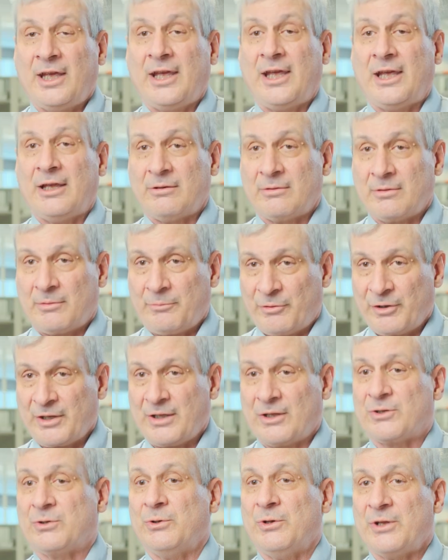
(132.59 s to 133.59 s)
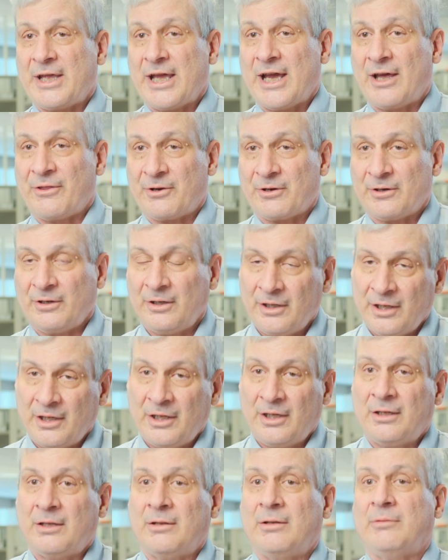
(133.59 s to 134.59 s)
and bringing the two together,
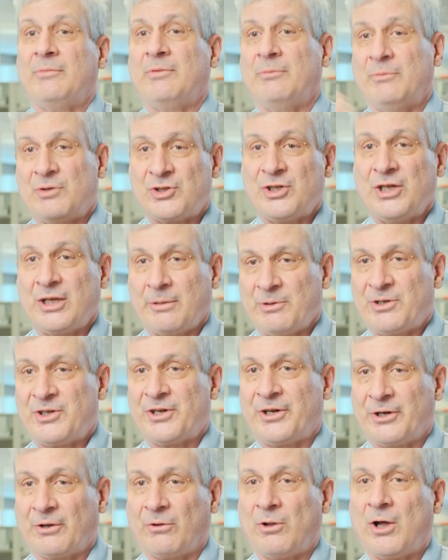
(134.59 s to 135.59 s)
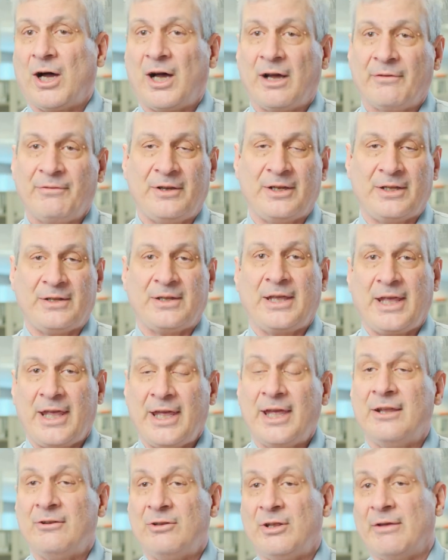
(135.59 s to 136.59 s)
machining material off, and at the
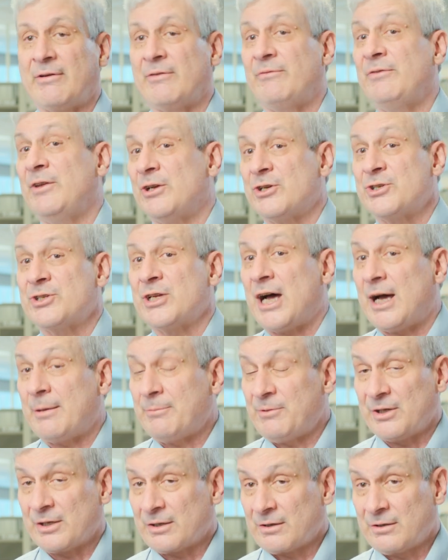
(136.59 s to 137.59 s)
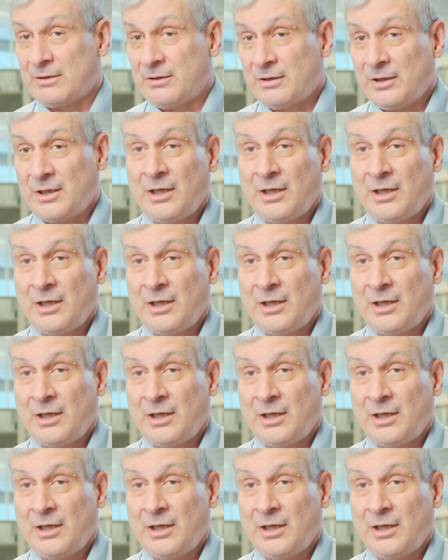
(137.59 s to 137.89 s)
end you have a finished optic.